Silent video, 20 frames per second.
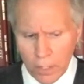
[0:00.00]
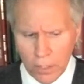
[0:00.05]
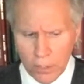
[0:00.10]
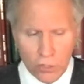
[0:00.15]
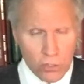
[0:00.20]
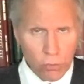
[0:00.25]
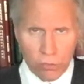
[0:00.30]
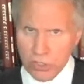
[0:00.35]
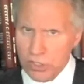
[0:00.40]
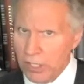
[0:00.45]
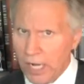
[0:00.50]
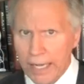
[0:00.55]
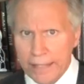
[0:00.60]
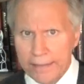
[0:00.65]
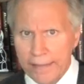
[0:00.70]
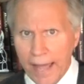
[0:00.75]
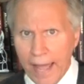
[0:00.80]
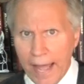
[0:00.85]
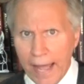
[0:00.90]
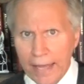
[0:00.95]
so it's
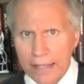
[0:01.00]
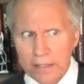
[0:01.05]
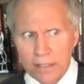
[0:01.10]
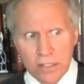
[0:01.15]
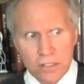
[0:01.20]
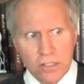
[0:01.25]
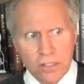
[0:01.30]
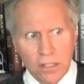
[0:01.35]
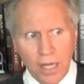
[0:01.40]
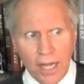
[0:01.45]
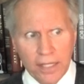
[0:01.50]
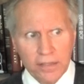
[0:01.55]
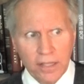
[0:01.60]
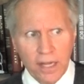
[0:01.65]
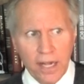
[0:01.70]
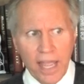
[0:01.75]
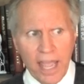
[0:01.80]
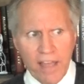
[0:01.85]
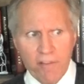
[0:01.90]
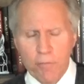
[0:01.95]
not that
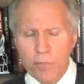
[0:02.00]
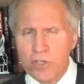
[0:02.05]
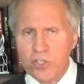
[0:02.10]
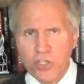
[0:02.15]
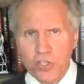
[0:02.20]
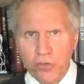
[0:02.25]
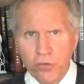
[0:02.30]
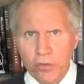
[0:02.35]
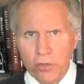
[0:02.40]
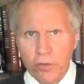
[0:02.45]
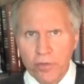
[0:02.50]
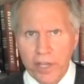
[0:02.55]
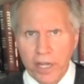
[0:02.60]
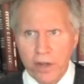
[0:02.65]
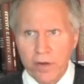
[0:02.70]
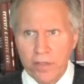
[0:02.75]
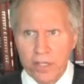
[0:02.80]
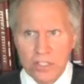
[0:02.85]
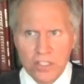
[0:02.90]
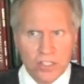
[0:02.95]
I have material
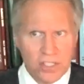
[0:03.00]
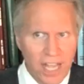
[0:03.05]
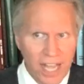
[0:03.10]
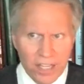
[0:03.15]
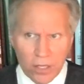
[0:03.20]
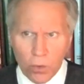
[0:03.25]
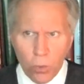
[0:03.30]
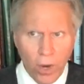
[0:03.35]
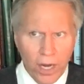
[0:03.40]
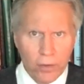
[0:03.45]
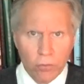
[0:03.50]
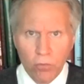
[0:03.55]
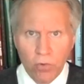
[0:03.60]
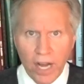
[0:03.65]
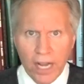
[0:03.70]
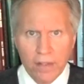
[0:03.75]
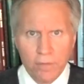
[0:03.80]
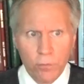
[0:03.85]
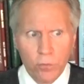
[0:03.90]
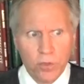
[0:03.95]
there that's not quite
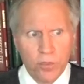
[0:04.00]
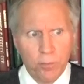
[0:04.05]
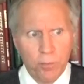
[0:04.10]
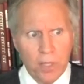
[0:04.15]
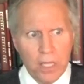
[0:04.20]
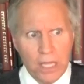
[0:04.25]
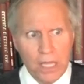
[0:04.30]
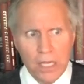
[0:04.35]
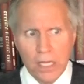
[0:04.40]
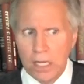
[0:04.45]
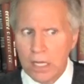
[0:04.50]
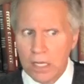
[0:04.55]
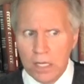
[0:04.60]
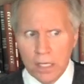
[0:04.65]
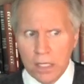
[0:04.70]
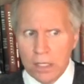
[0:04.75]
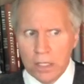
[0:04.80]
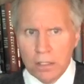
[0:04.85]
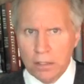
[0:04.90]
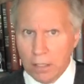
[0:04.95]
right with me,
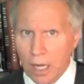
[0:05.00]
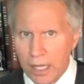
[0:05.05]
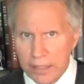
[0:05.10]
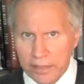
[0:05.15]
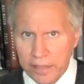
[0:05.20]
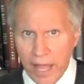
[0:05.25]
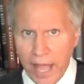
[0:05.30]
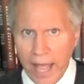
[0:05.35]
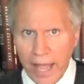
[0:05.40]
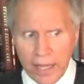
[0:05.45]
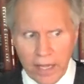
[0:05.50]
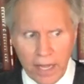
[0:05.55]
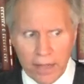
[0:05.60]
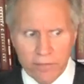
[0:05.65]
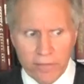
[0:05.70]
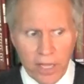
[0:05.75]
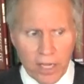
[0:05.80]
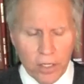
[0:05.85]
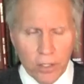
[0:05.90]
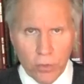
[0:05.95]
not that
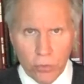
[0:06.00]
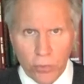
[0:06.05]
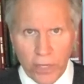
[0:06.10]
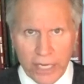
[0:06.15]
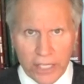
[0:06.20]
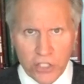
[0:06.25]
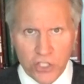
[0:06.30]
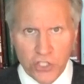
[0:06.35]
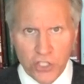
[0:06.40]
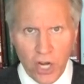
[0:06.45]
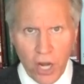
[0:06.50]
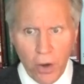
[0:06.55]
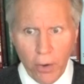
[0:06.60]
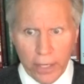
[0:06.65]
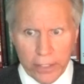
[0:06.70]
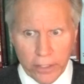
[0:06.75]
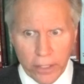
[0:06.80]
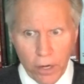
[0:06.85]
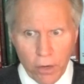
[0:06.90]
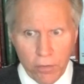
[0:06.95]
I've got a great show,
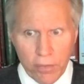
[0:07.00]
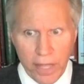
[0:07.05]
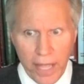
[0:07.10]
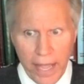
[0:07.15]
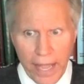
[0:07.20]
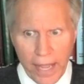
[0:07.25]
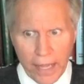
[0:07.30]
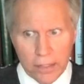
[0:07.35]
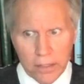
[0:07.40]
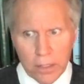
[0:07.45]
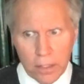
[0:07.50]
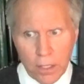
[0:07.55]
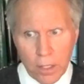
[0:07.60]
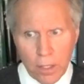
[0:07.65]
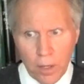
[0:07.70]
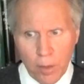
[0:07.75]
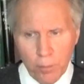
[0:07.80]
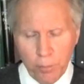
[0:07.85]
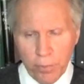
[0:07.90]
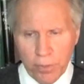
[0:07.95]
I know that,
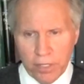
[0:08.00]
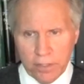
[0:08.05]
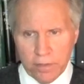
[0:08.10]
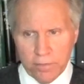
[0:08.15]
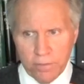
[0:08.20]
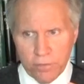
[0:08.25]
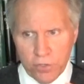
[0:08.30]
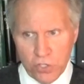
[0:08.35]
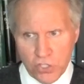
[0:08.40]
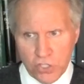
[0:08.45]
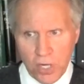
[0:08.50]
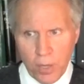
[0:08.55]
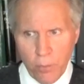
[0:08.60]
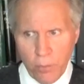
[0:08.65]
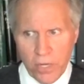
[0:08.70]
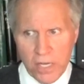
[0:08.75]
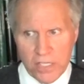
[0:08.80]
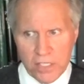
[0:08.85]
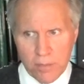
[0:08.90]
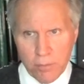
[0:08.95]
but for some
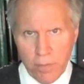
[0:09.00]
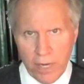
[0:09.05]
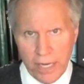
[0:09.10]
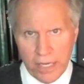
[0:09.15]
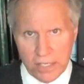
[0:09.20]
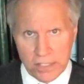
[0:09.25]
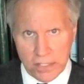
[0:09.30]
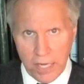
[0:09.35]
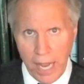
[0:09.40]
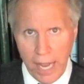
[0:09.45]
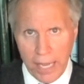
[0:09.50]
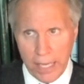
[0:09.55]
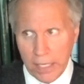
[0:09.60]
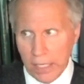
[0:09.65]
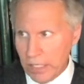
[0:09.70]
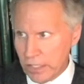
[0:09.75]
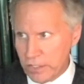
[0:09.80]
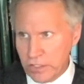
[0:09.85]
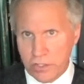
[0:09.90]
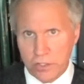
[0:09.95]
reason my anxiety
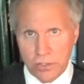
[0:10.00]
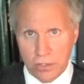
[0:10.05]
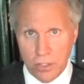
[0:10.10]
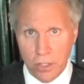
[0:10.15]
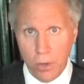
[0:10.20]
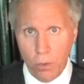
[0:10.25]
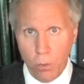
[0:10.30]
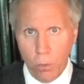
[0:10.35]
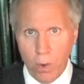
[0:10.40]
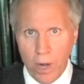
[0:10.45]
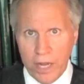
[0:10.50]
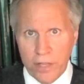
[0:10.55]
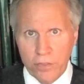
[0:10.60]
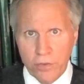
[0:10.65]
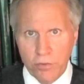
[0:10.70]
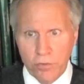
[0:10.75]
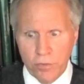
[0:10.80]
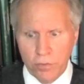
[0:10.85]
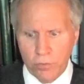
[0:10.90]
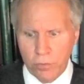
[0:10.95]
is, you know, way
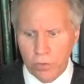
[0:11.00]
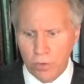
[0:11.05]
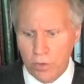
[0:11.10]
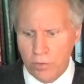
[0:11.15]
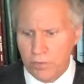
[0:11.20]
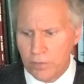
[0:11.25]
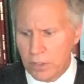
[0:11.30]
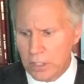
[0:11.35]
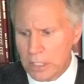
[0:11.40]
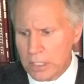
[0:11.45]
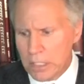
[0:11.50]
through the roof.